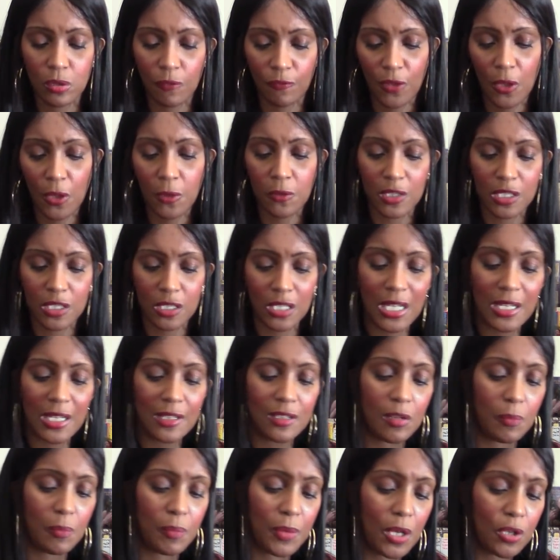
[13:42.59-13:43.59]
the focus
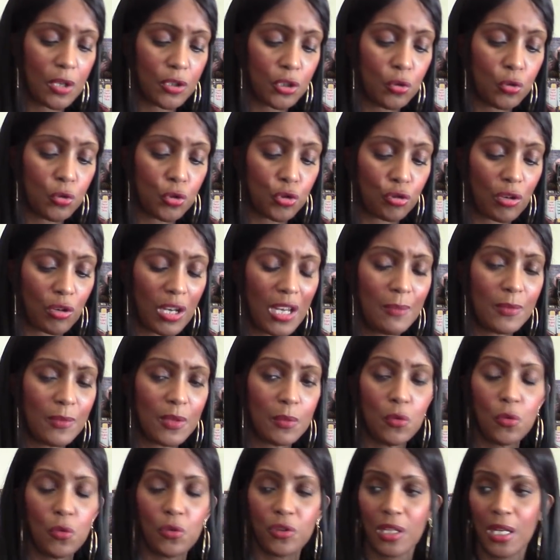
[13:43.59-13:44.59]
needs to be on your
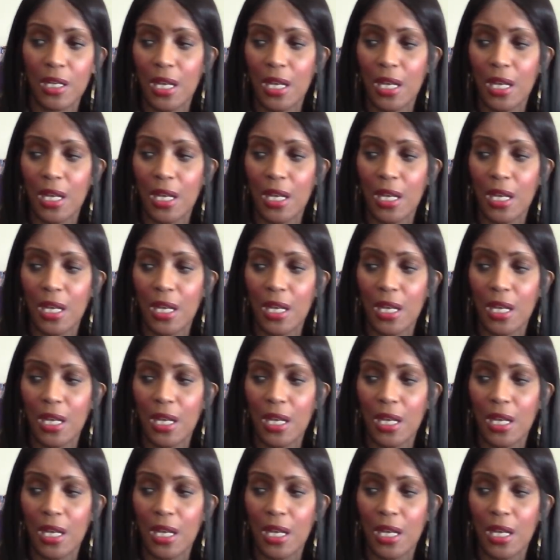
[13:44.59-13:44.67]
dreams more